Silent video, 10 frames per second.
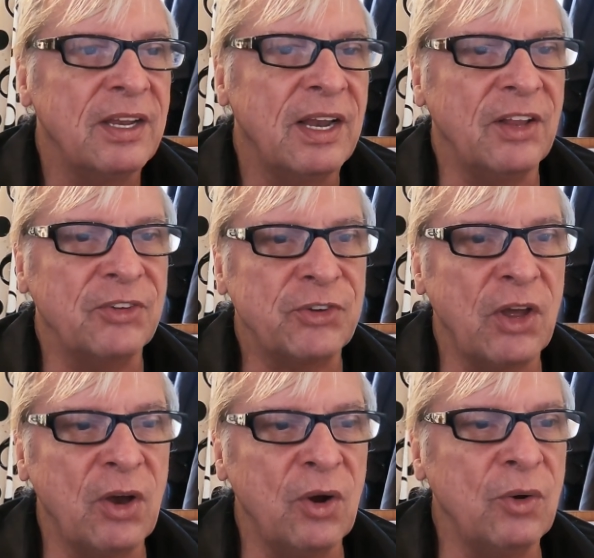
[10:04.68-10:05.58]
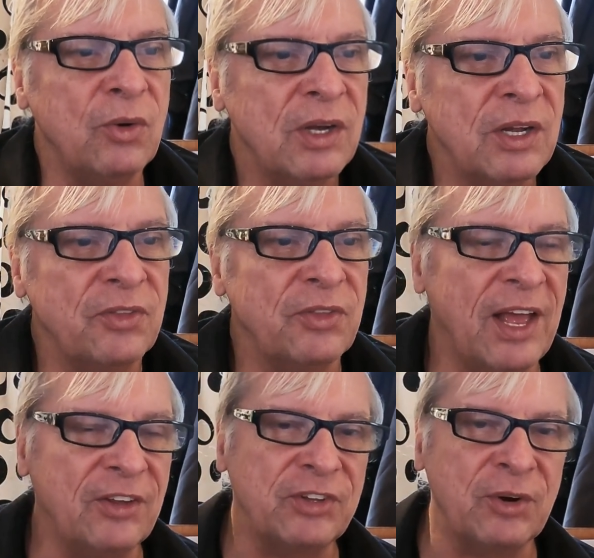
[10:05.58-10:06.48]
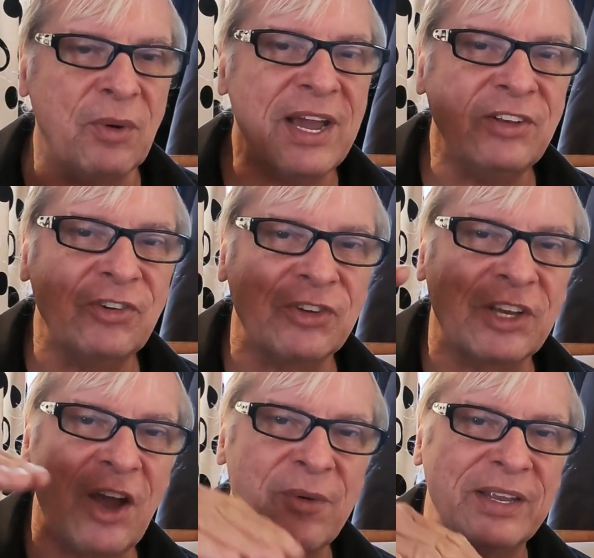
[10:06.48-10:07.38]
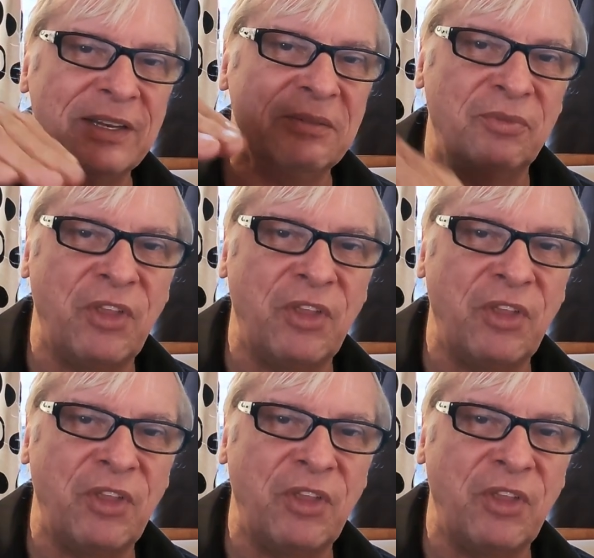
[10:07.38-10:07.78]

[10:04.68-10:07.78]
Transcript: And so as their wages are going